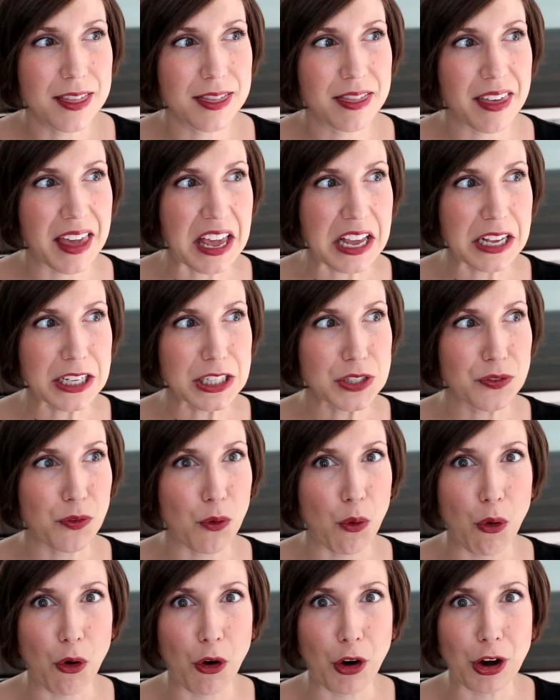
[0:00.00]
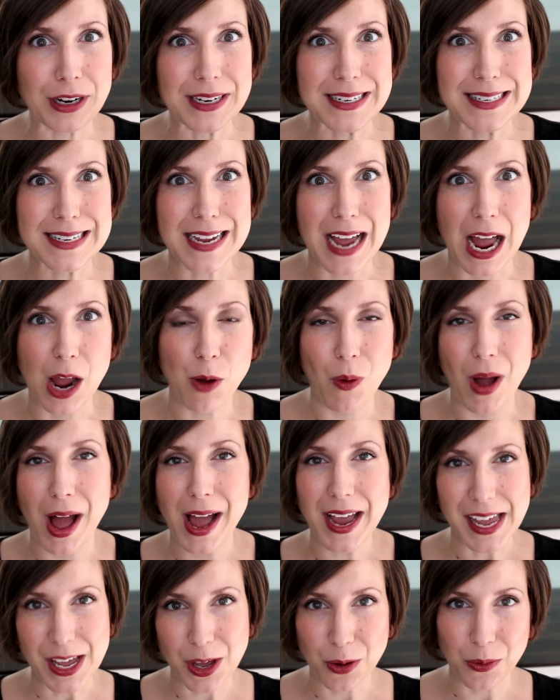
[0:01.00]
things for
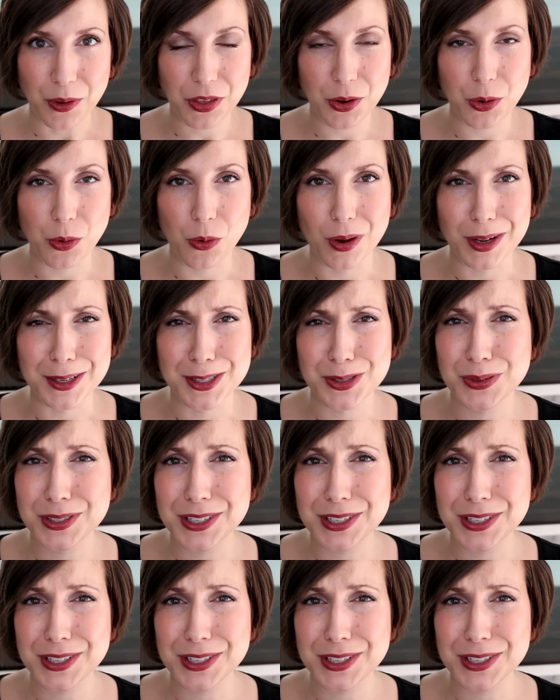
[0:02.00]
DIYing with your oils,